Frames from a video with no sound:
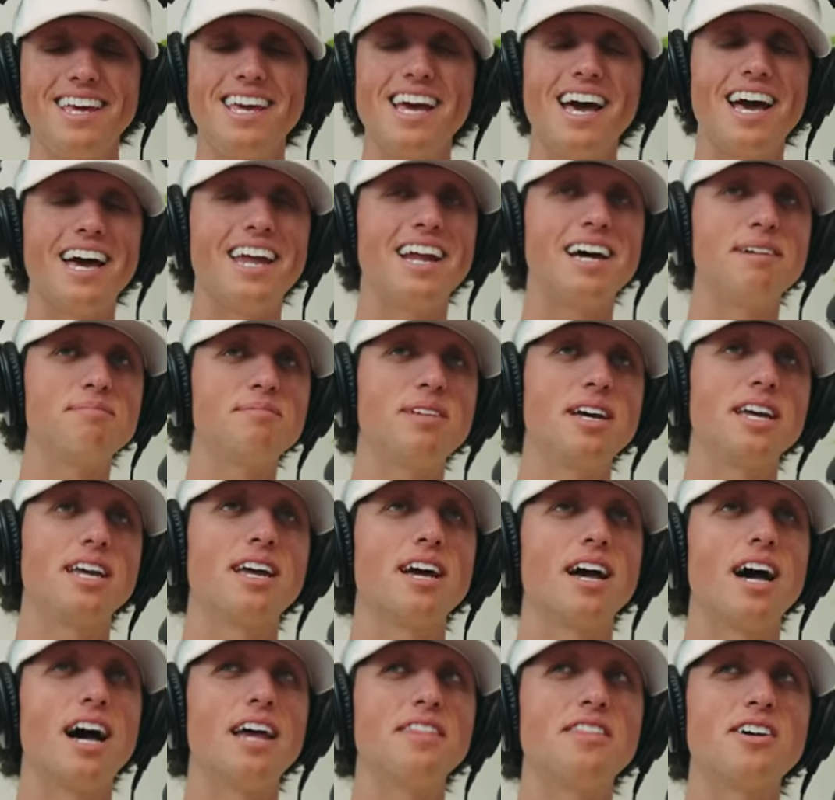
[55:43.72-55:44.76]
Yeah, and I'm
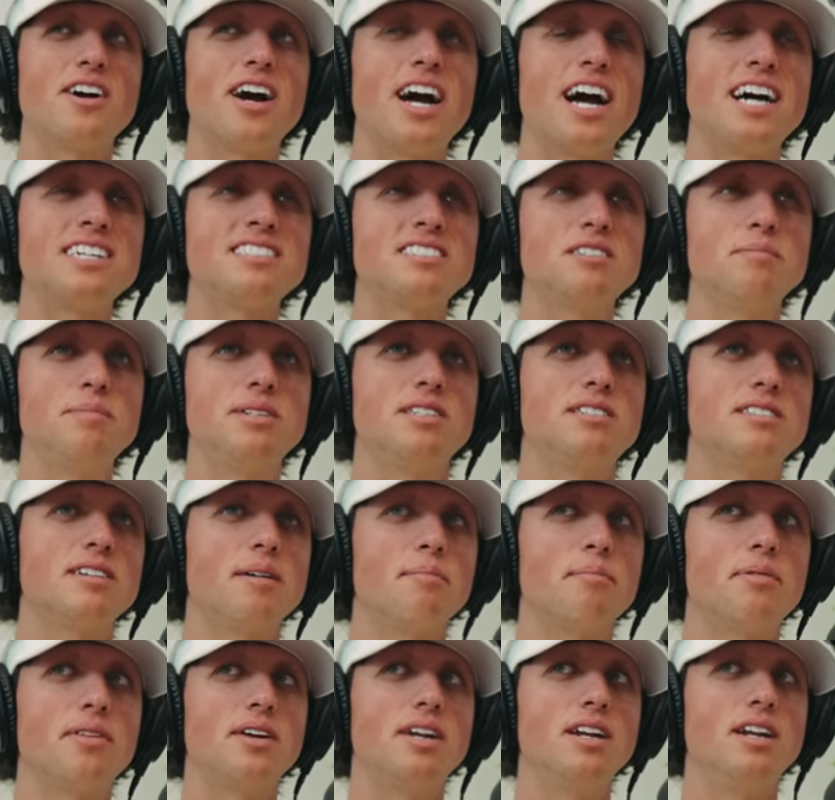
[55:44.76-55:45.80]
like, there has to be
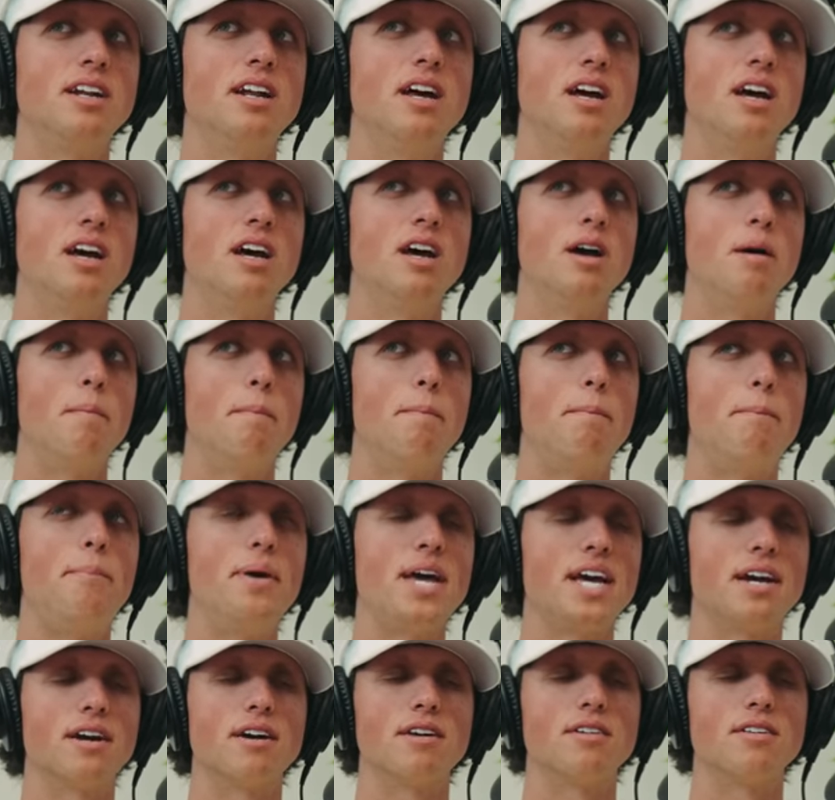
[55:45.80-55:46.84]
something
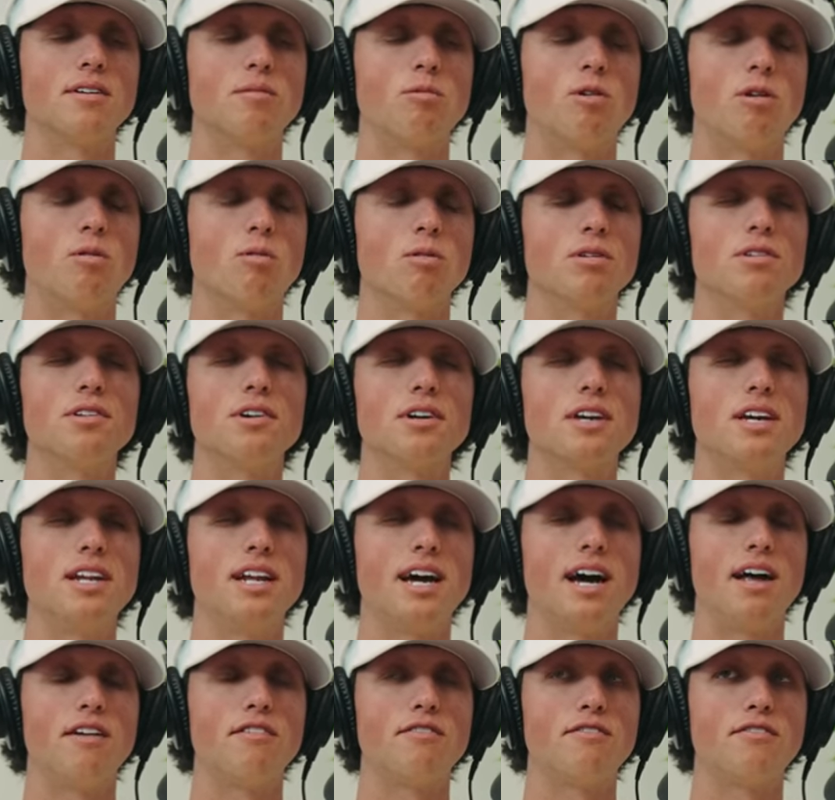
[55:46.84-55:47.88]
bigger than what we're looking
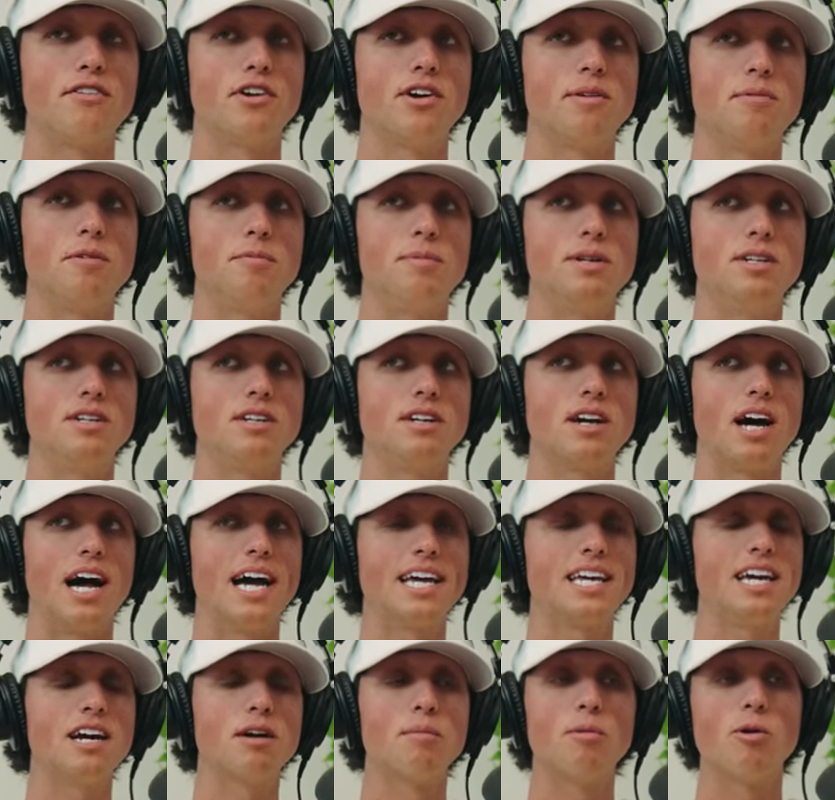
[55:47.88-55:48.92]
at for him to be.
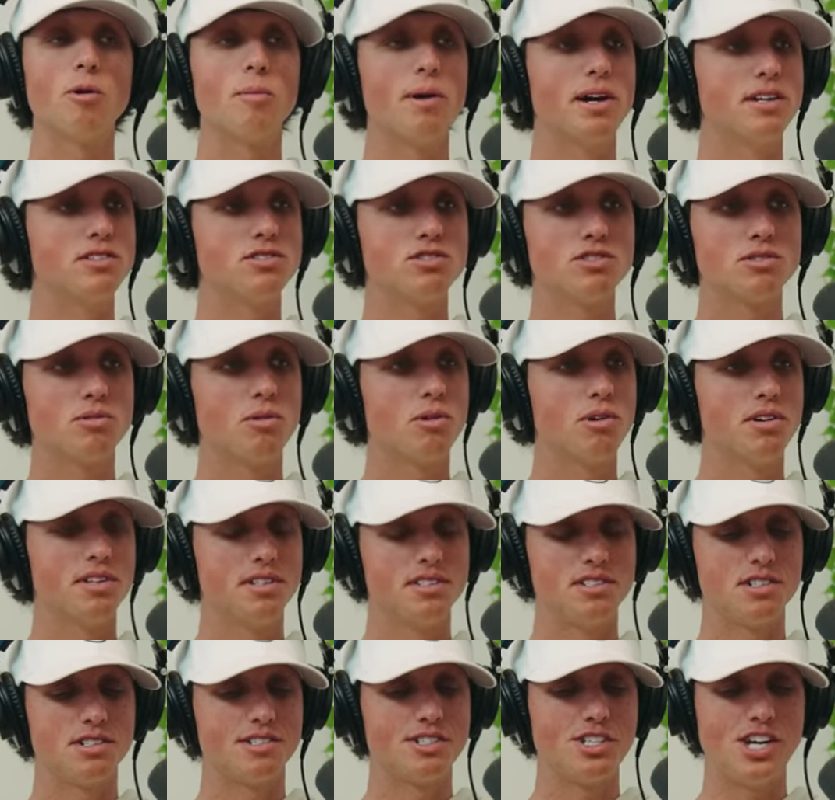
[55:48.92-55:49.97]
I care more about his score
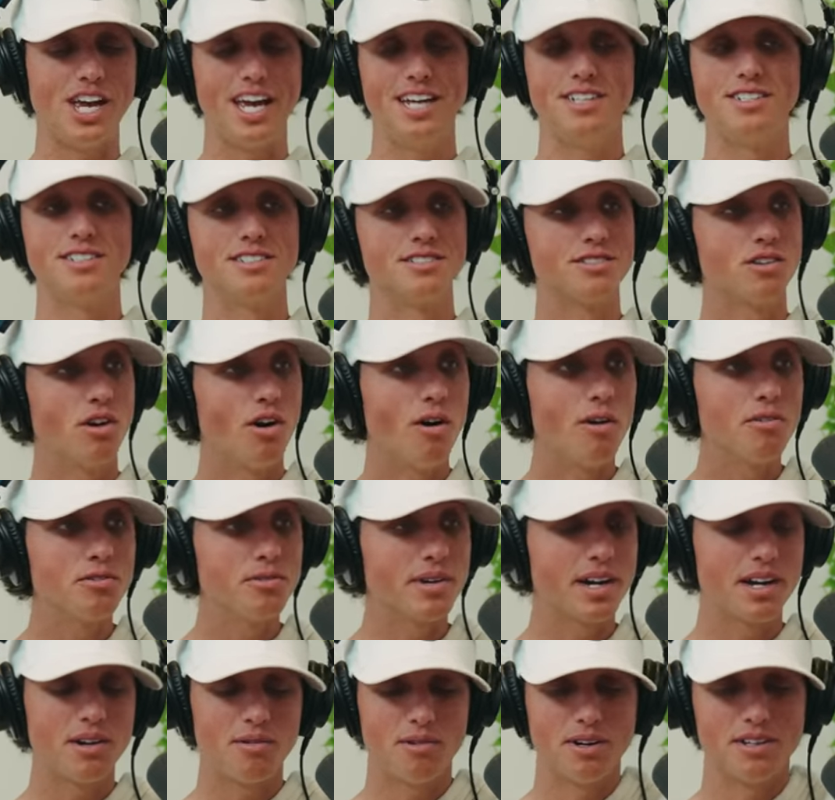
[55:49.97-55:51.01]
than just changing his golf
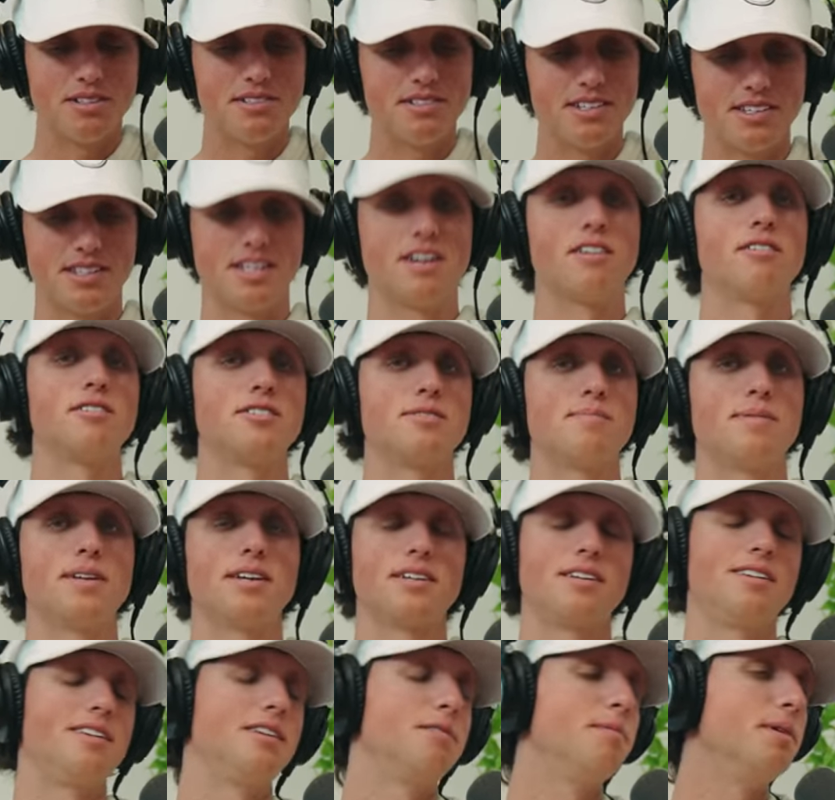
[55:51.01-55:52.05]
swing. I don't want to sit there and just be
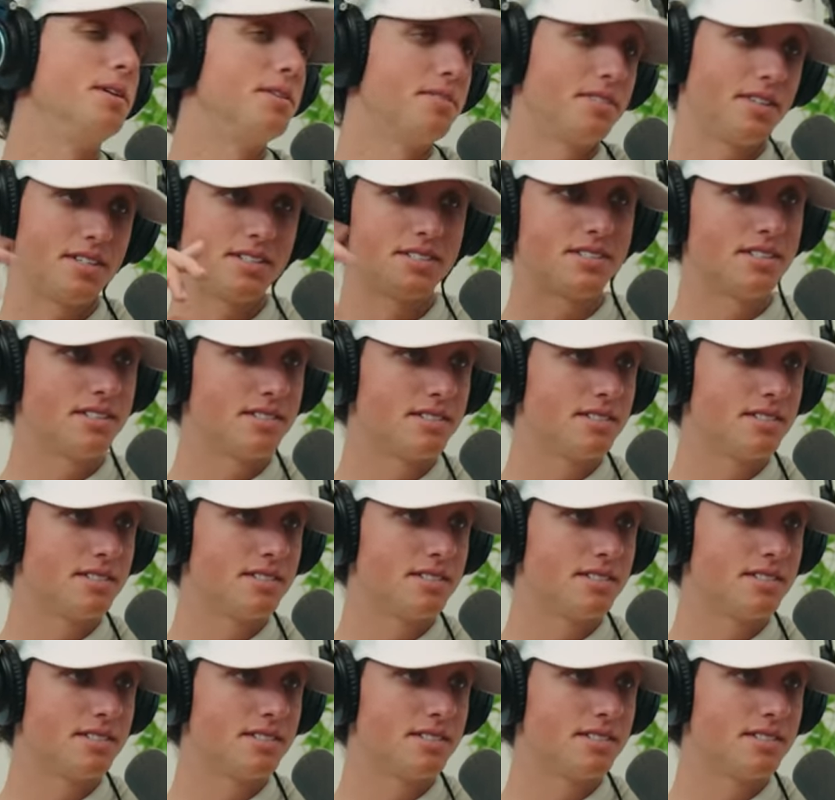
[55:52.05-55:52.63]
like, you need to be doing this and